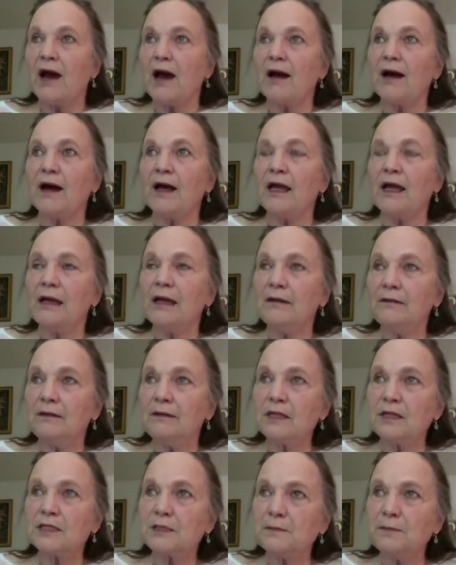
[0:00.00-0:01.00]
In
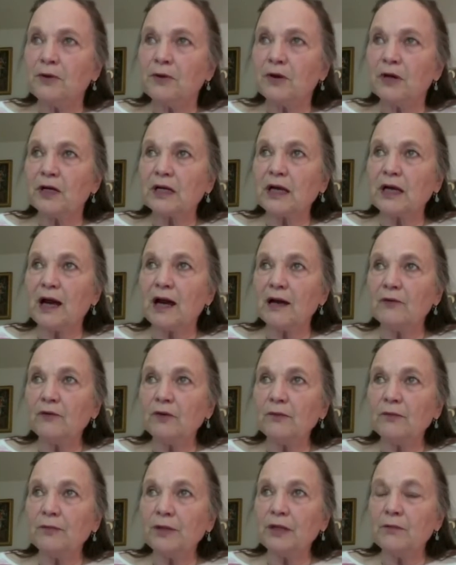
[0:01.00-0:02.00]
this book, I
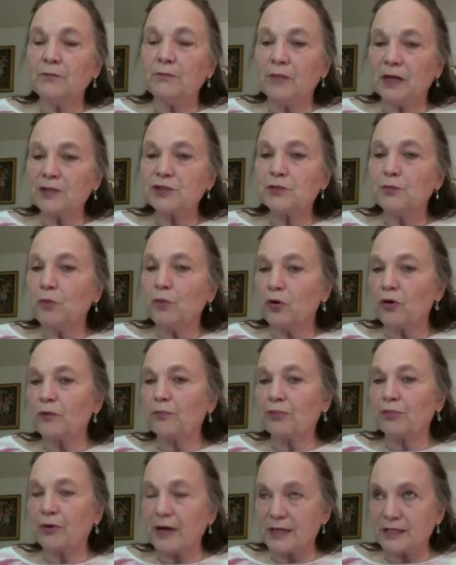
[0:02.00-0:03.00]
will be much more
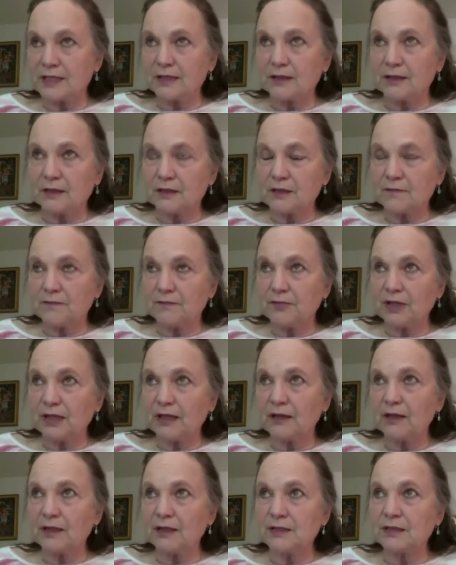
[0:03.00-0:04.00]
present
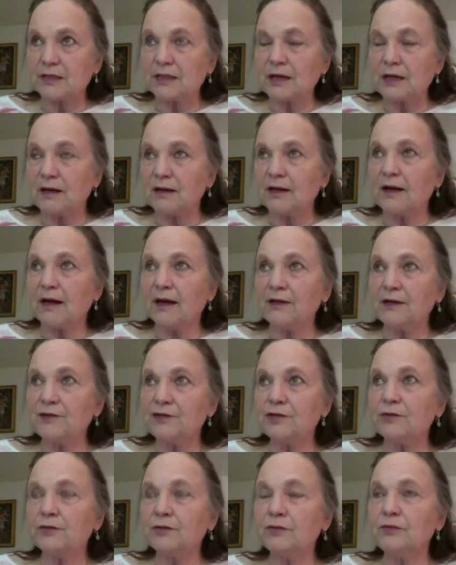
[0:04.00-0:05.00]
because I
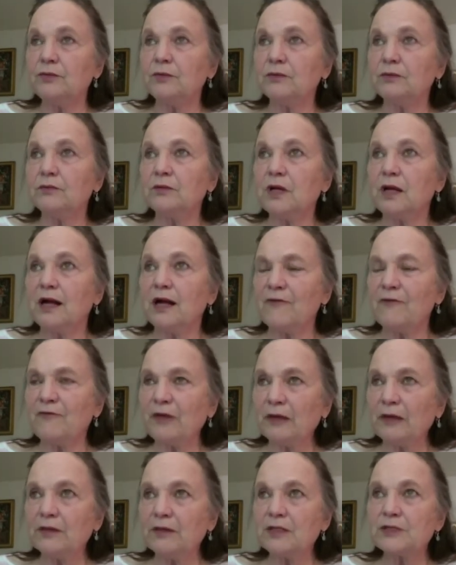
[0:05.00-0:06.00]

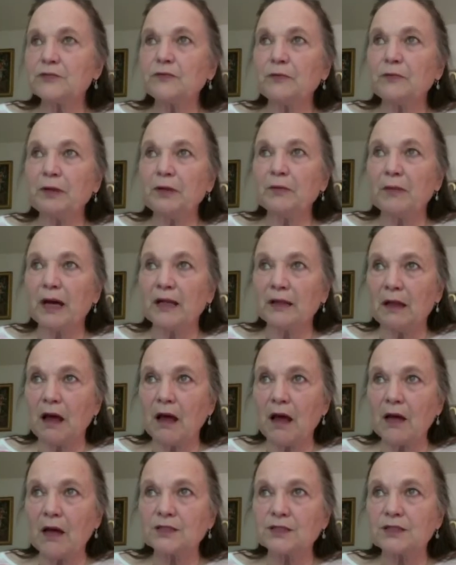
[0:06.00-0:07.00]
feel this will be my
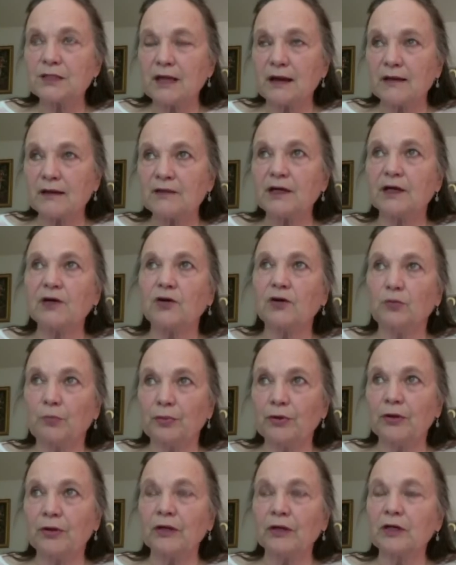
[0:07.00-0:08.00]
last technical
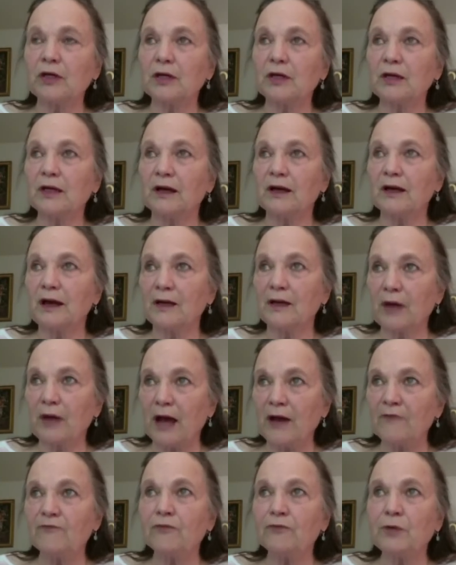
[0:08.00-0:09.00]
book.
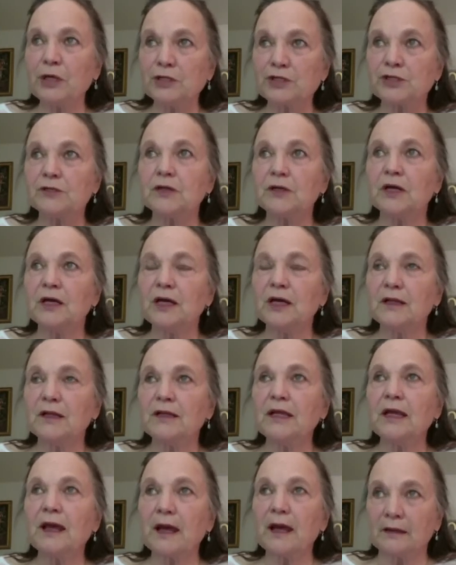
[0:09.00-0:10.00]
I've reached
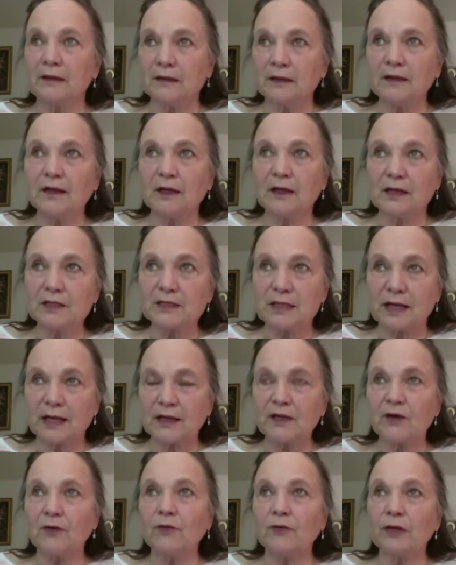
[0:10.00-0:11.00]
the end, unless I
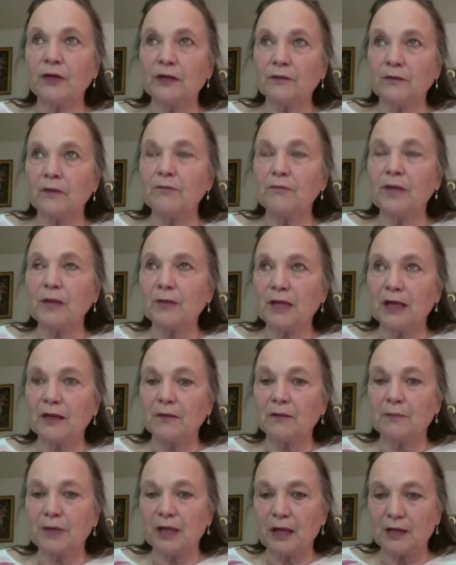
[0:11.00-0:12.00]
go and maybe
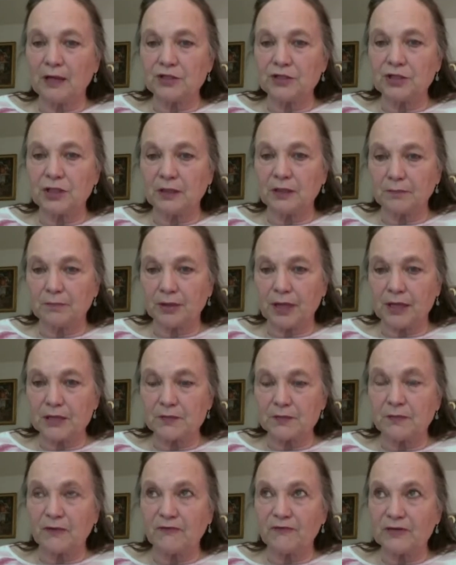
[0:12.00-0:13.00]
get a PhD in
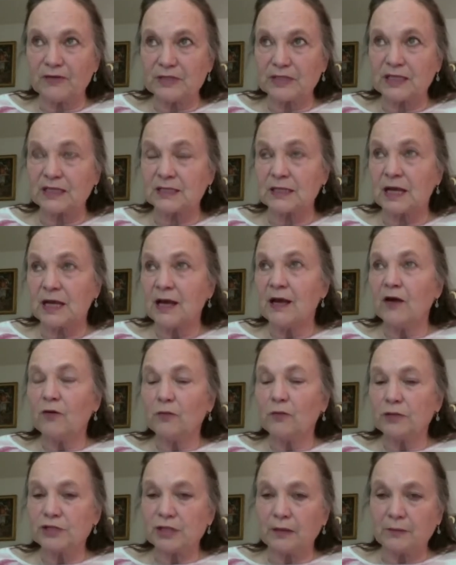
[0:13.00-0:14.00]
plasma physics,
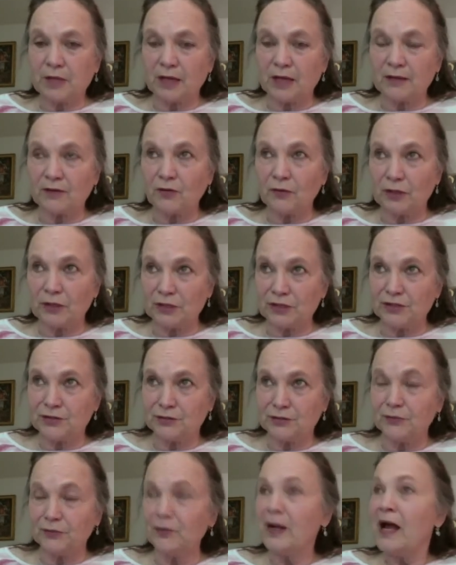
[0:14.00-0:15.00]
which I'm not going to
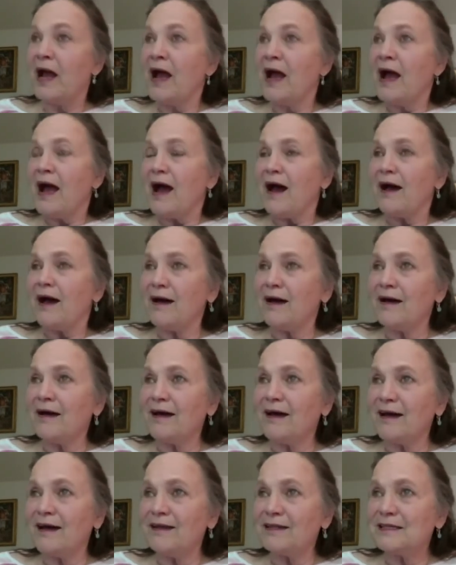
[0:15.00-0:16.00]
do.
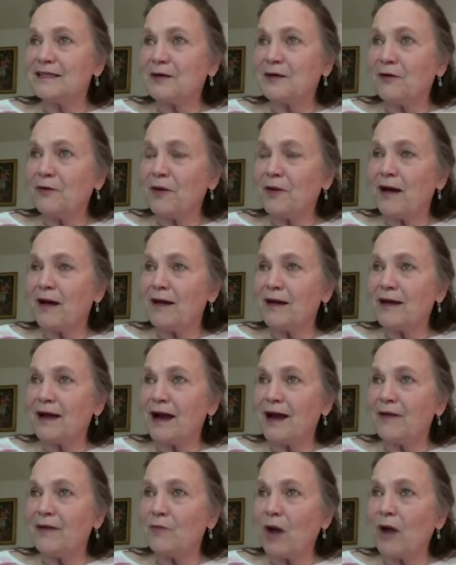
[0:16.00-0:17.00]
And so
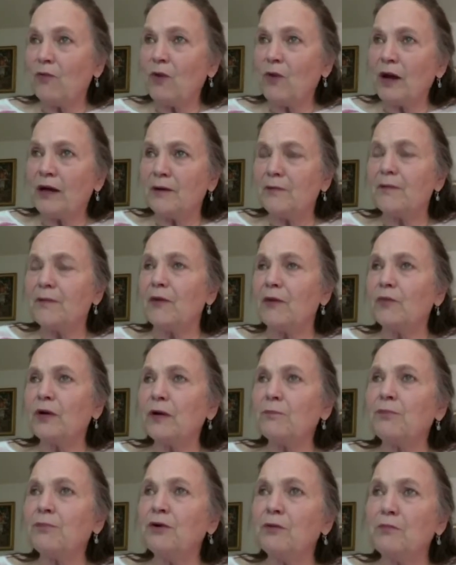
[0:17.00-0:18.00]
I want
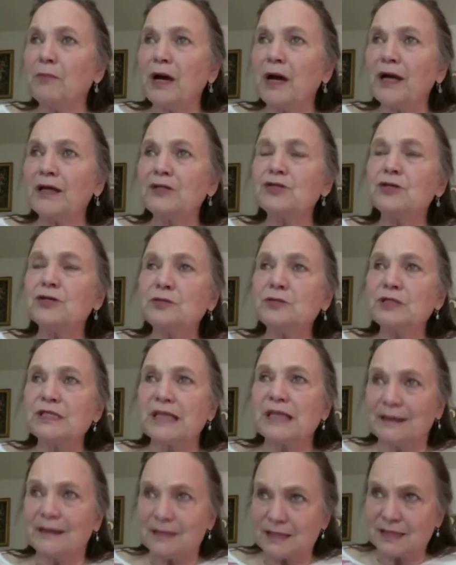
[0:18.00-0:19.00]
to put my two
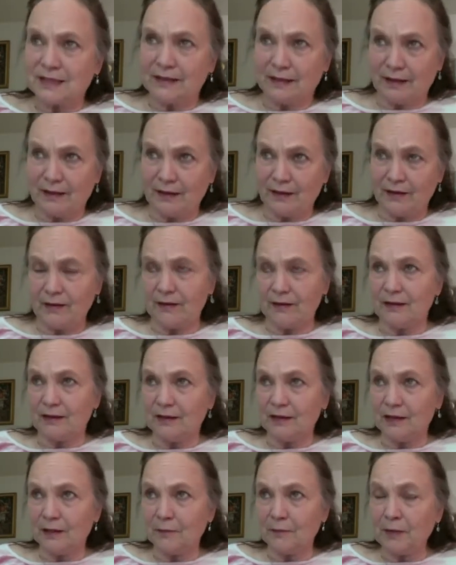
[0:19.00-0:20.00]
cents in there
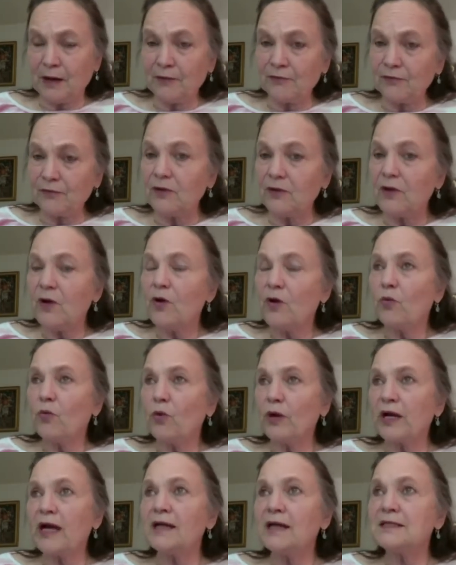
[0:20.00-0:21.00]
about
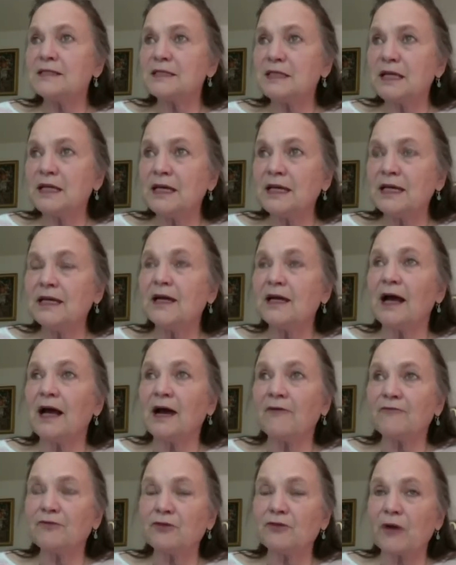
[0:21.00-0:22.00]
what I see.
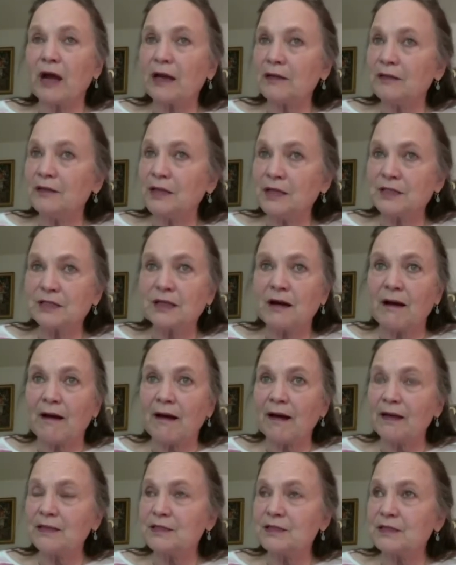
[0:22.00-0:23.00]
I've tracked these
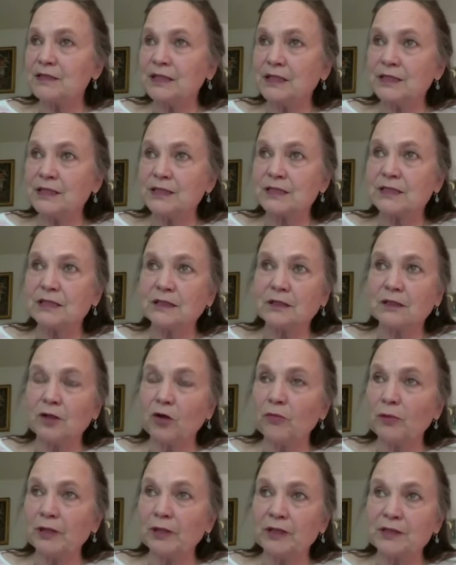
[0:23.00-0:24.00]
guys, these
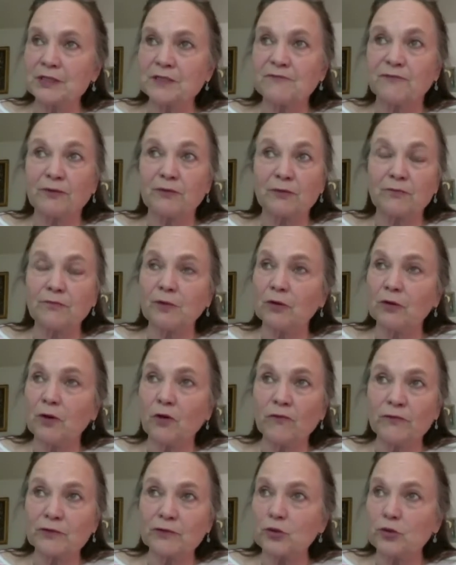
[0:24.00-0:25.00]
globalists, for
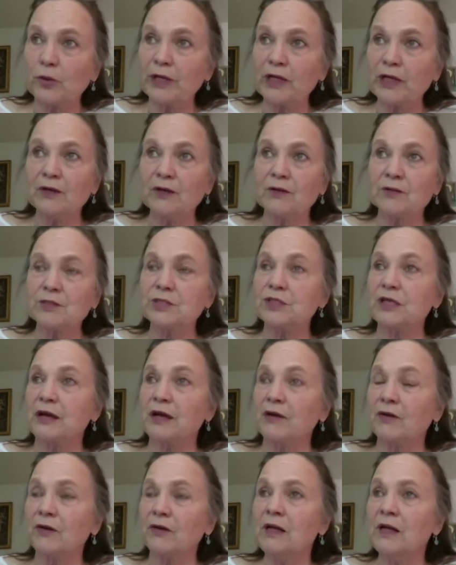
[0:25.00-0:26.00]
over 20 years
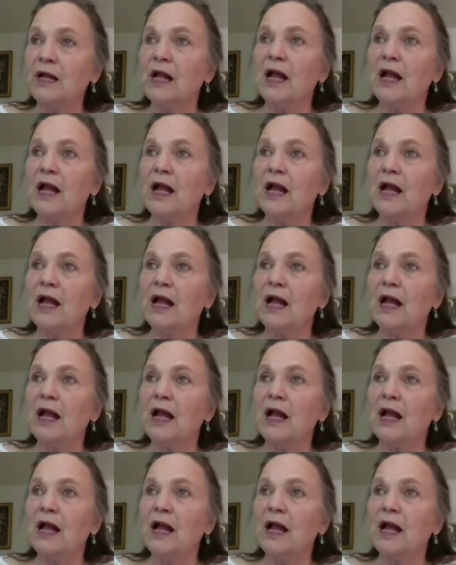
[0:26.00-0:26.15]
now.